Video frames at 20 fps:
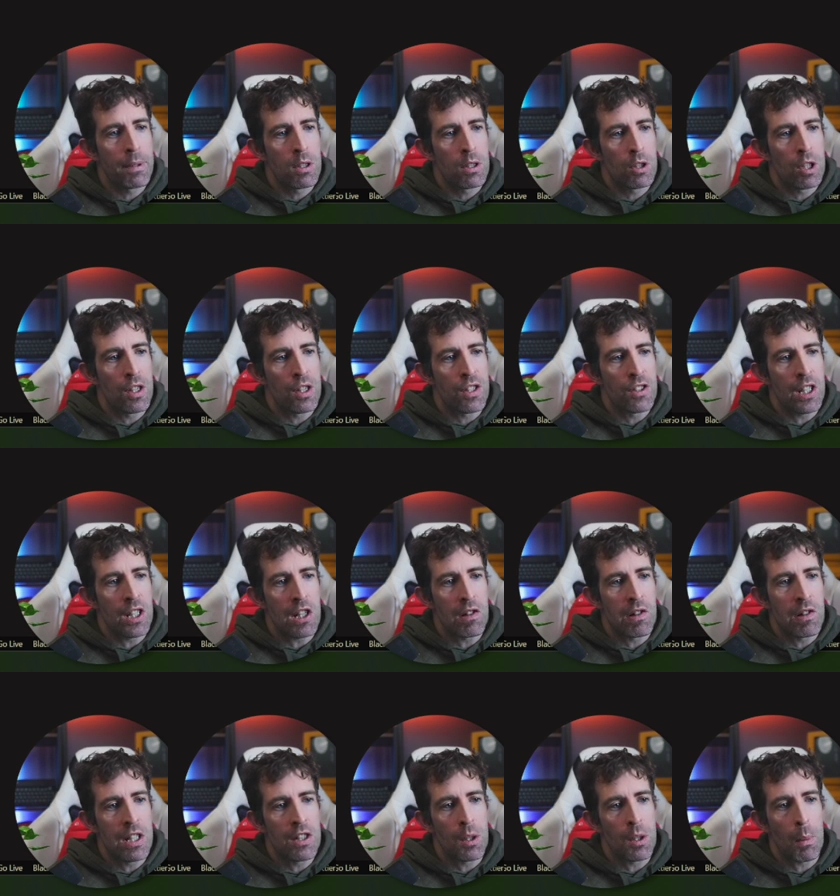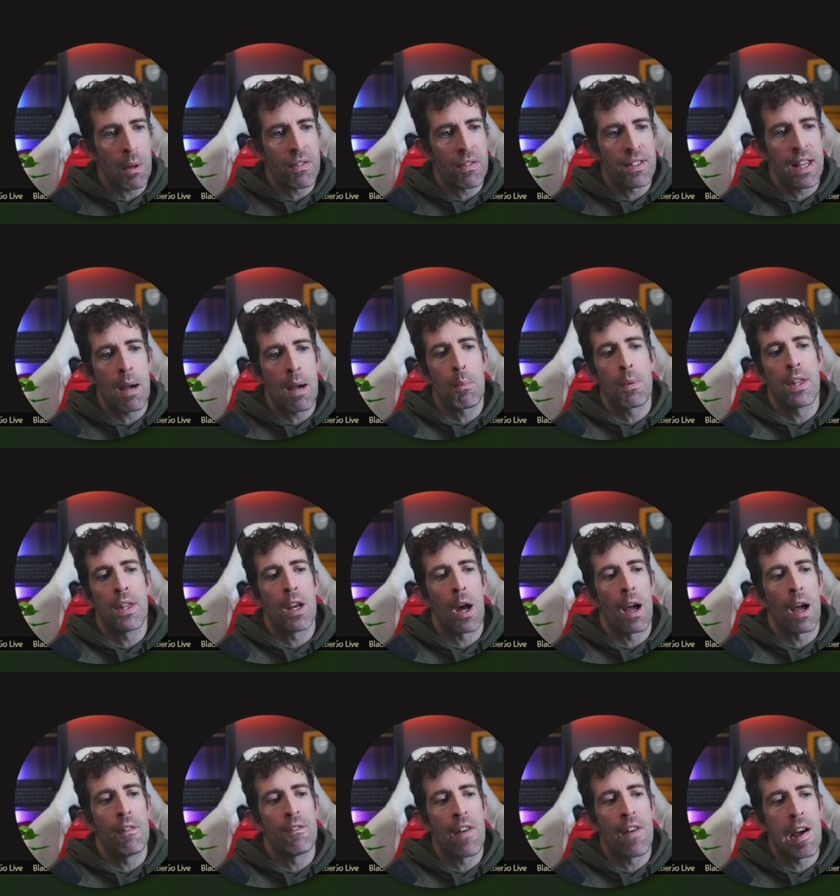to the secret that we've set within our
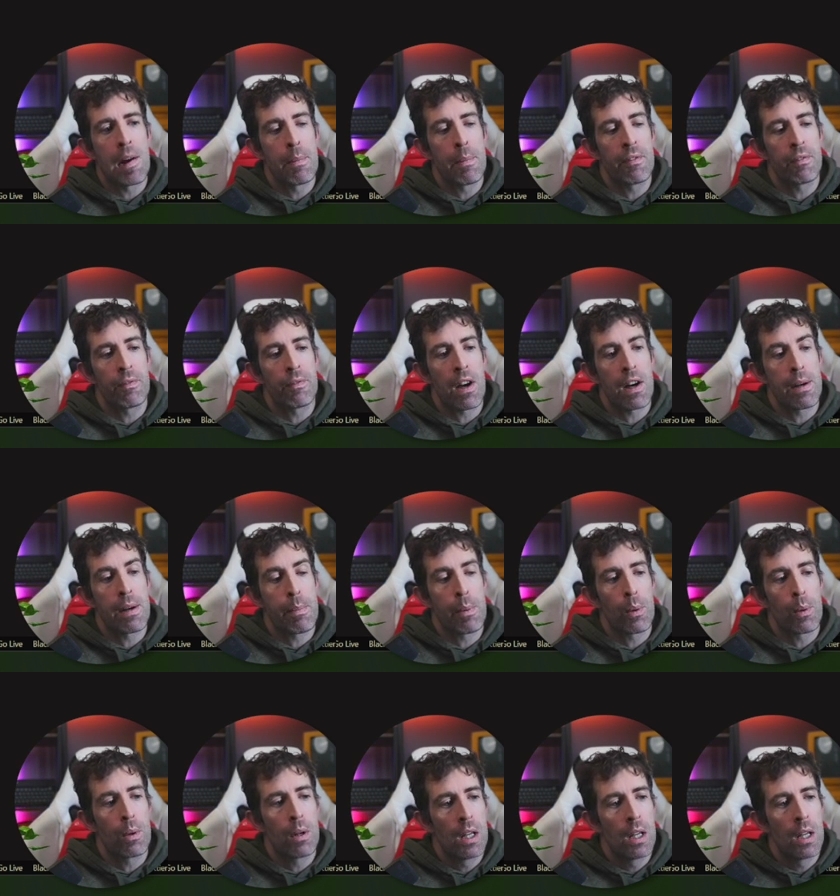environment variable,